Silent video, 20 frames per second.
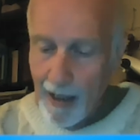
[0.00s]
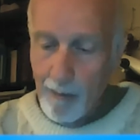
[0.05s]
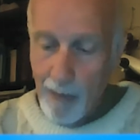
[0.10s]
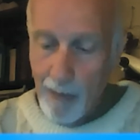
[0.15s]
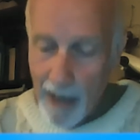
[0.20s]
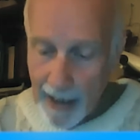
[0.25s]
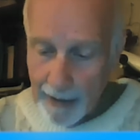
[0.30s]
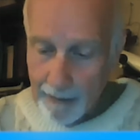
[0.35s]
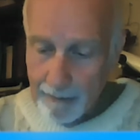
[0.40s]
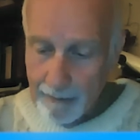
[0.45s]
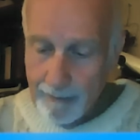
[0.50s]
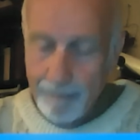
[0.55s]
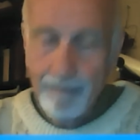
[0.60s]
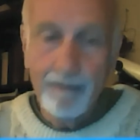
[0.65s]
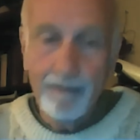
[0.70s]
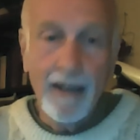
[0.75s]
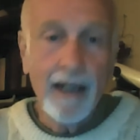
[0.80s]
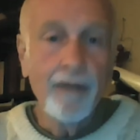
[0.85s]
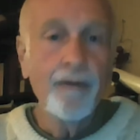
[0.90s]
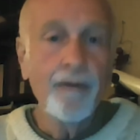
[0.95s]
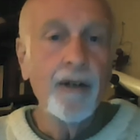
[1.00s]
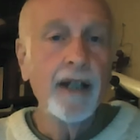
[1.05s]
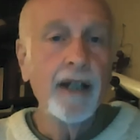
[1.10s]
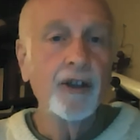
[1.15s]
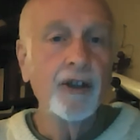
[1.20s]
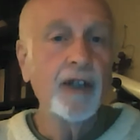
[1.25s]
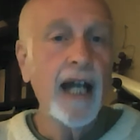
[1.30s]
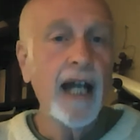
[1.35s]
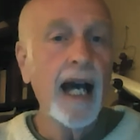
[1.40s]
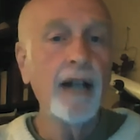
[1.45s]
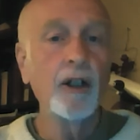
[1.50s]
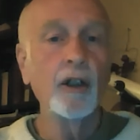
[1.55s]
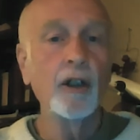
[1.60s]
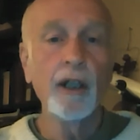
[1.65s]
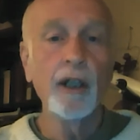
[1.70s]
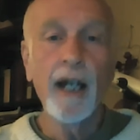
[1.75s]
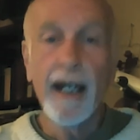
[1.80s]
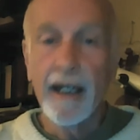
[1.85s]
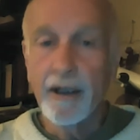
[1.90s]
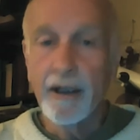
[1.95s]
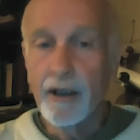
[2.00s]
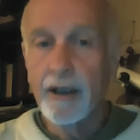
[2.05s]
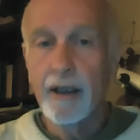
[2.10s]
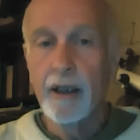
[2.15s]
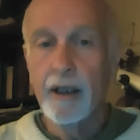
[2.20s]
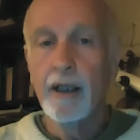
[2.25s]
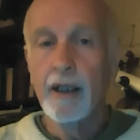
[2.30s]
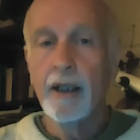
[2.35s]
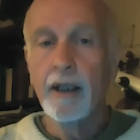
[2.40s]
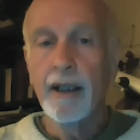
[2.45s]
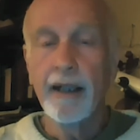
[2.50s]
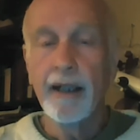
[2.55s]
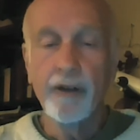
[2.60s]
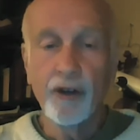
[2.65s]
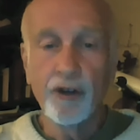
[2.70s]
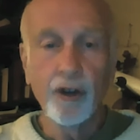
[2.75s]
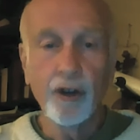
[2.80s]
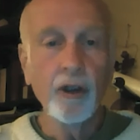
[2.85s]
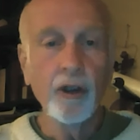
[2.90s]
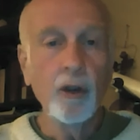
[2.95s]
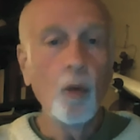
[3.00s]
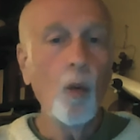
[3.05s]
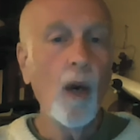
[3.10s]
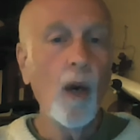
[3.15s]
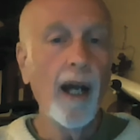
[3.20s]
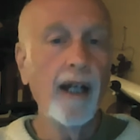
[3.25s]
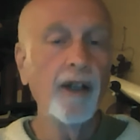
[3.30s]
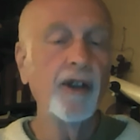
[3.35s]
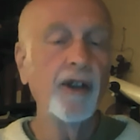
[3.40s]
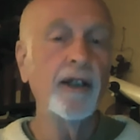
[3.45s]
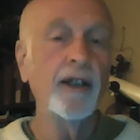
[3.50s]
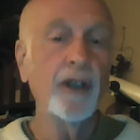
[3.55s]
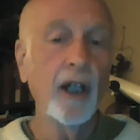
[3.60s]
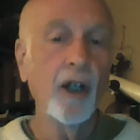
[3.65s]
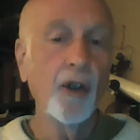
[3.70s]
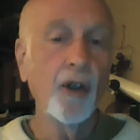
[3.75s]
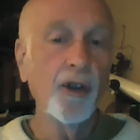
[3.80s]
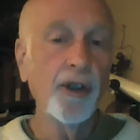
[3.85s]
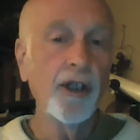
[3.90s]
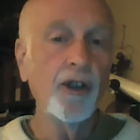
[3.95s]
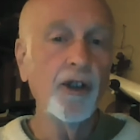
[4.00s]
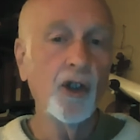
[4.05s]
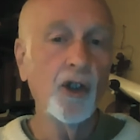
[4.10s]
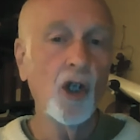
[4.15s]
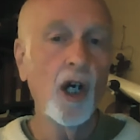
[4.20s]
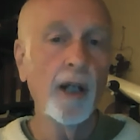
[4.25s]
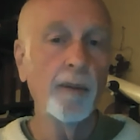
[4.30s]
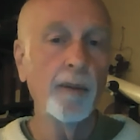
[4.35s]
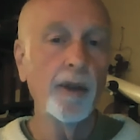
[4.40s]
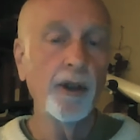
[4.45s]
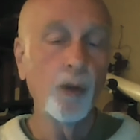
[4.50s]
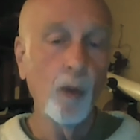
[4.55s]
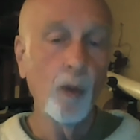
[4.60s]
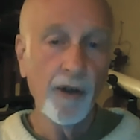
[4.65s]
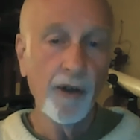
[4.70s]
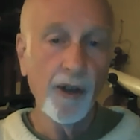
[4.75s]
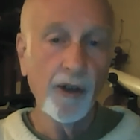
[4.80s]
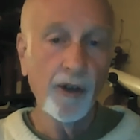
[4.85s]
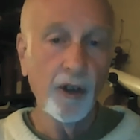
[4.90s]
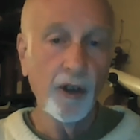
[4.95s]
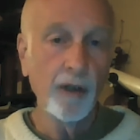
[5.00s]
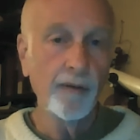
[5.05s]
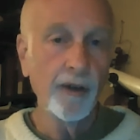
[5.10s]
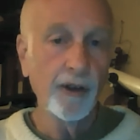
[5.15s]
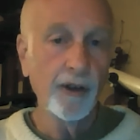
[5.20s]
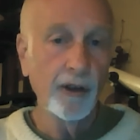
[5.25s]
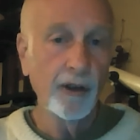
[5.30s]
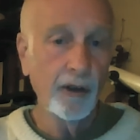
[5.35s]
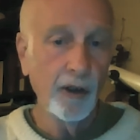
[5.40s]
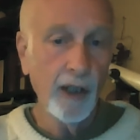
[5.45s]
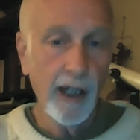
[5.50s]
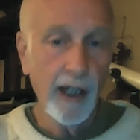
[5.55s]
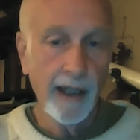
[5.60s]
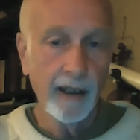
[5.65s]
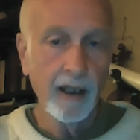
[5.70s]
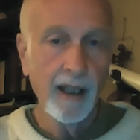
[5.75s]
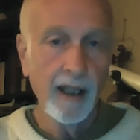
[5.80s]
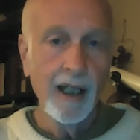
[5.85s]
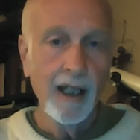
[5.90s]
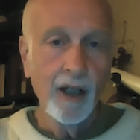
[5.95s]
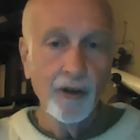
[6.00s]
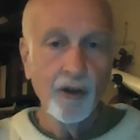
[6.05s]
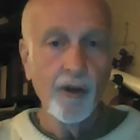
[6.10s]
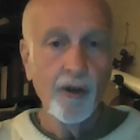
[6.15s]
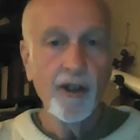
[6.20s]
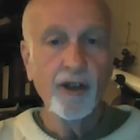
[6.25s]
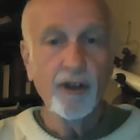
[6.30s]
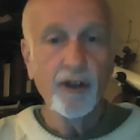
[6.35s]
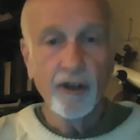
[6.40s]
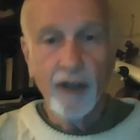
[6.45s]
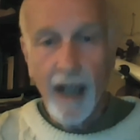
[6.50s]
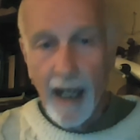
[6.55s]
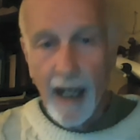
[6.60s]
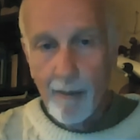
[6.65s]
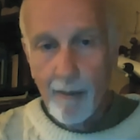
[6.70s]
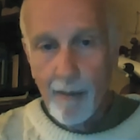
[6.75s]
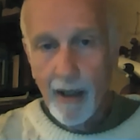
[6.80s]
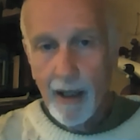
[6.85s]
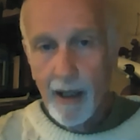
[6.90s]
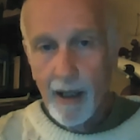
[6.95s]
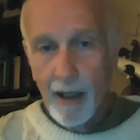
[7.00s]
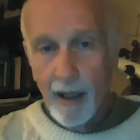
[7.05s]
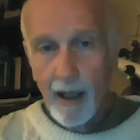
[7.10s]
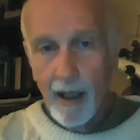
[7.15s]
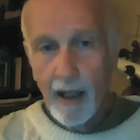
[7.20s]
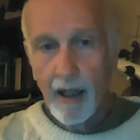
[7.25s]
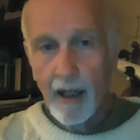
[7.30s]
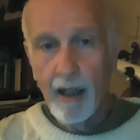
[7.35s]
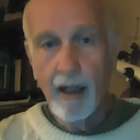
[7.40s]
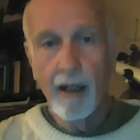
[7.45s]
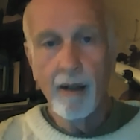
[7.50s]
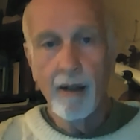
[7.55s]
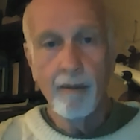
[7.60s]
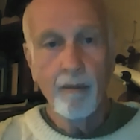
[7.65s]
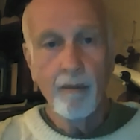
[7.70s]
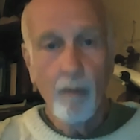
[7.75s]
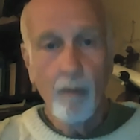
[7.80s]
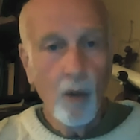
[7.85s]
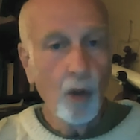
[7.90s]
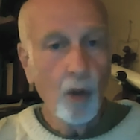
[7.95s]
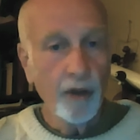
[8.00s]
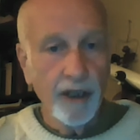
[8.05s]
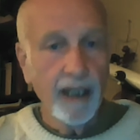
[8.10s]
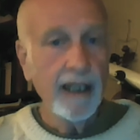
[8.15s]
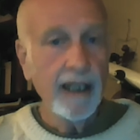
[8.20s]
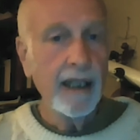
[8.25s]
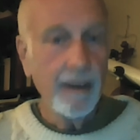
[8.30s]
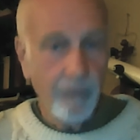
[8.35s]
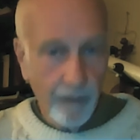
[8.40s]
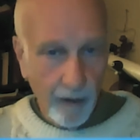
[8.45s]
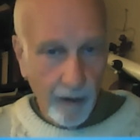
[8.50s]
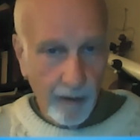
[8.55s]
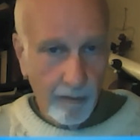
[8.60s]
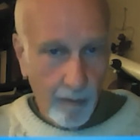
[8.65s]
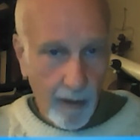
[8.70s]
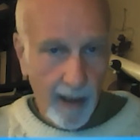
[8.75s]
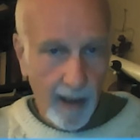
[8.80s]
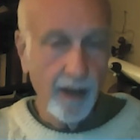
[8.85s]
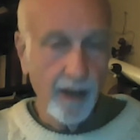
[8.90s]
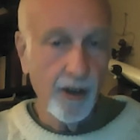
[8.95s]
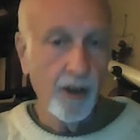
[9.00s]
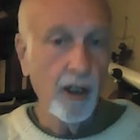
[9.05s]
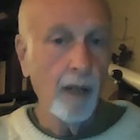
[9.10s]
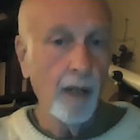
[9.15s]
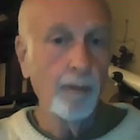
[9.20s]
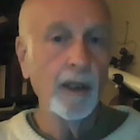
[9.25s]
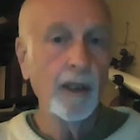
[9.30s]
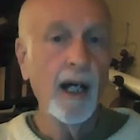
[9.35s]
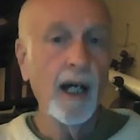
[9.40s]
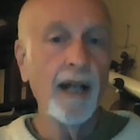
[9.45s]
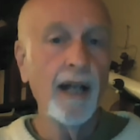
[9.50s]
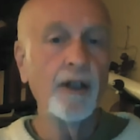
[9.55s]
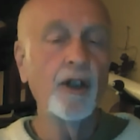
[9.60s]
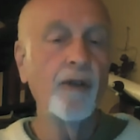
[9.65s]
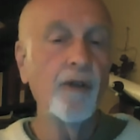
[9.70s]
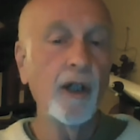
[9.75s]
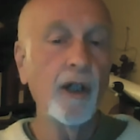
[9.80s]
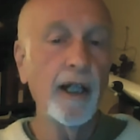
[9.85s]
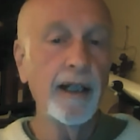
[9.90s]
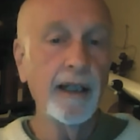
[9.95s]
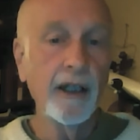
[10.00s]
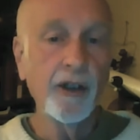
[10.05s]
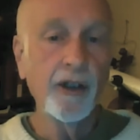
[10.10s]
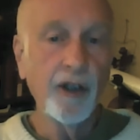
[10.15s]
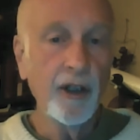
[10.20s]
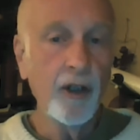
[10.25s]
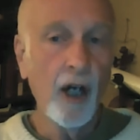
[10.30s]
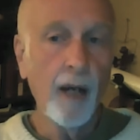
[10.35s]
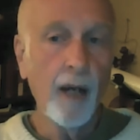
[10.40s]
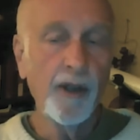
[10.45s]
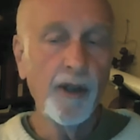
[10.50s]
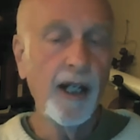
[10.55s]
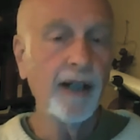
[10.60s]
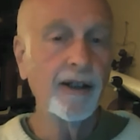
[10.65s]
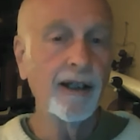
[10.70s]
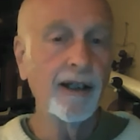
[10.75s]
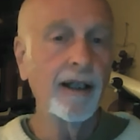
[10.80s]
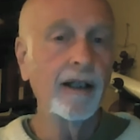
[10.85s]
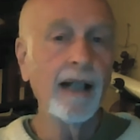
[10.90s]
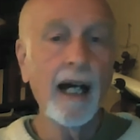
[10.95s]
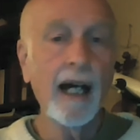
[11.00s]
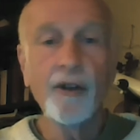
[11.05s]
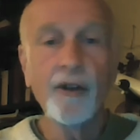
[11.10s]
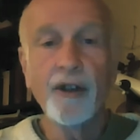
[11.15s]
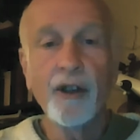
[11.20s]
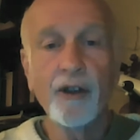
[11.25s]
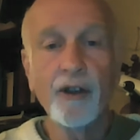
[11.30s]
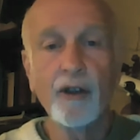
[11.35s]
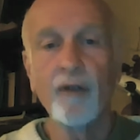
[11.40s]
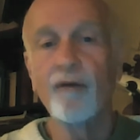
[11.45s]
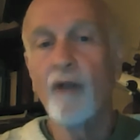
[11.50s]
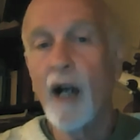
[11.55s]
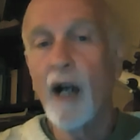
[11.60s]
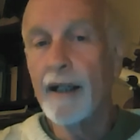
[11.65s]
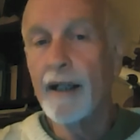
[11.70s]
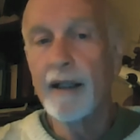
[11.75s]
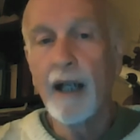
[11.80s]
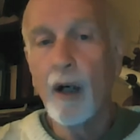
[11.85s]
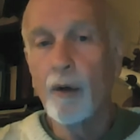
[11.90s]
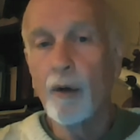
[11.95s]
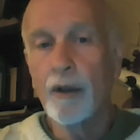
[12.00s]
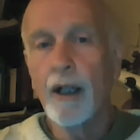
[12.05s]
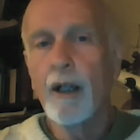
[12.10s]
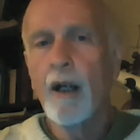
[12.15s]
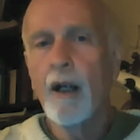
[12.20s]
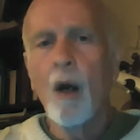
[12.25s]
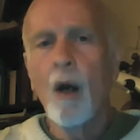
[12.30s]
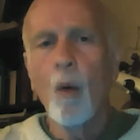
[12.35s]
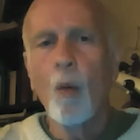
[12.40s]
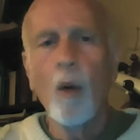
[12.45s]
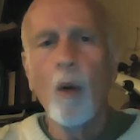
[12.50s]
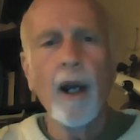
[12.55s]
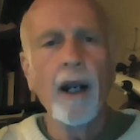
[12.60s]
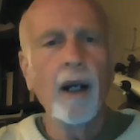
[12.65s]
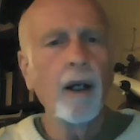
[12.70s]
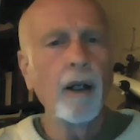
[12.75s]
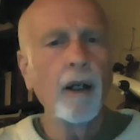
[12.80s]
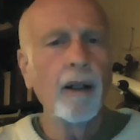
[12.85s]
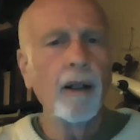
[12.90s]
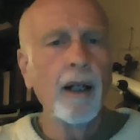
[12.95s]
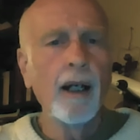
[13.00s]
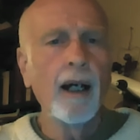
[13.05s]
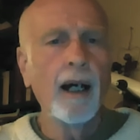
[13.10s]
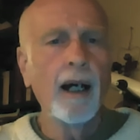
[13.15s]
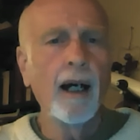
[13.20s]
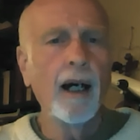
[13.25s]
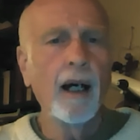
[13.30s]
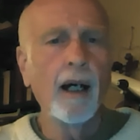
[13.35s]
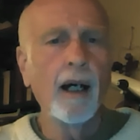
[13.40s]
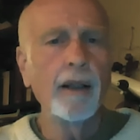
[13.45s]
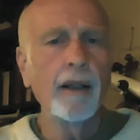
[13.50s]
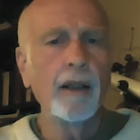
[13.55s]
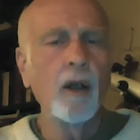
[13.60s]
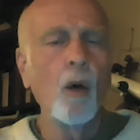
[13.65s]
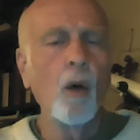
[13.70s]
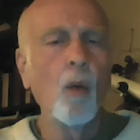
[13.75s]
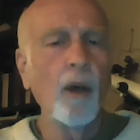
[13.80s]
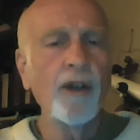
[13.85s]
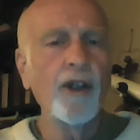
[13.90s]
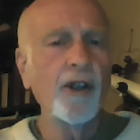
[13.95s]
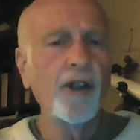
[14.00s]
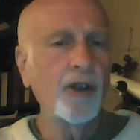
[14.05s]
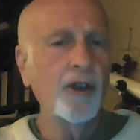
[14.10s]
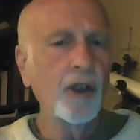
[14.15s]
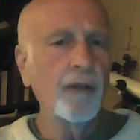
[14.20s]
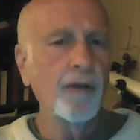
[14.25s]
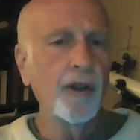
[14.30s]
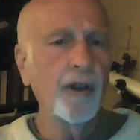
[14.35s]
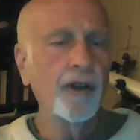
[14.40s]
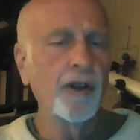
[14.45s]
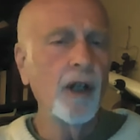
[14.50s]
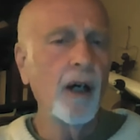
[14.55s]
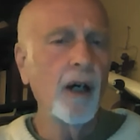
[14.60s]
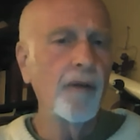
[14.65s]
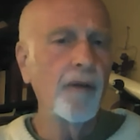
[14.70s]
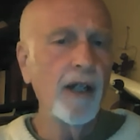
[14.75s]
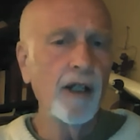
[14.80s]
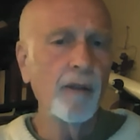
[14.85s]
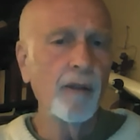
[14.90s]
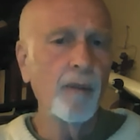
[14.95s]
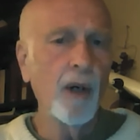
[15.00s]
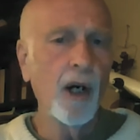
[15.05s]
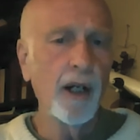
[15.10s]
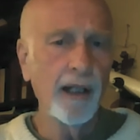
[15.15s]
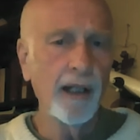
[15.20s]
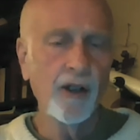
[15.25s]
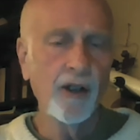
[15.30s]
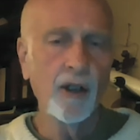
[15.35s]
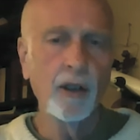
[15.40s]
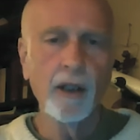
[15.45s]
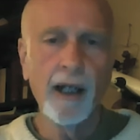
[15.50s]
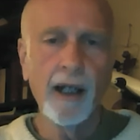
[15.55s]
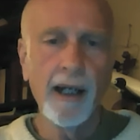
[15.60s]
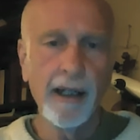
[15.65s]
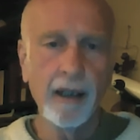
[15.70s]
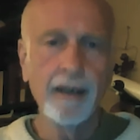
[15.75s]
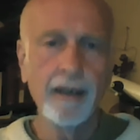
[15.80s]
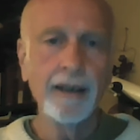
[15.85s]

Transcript: But if they scatter light in certain ways, it tells the astronomers what the surface is like. So this same uh, motif is applied to very distant objects and allows us to find out where, uh, you know, what the surface of these bodies are like.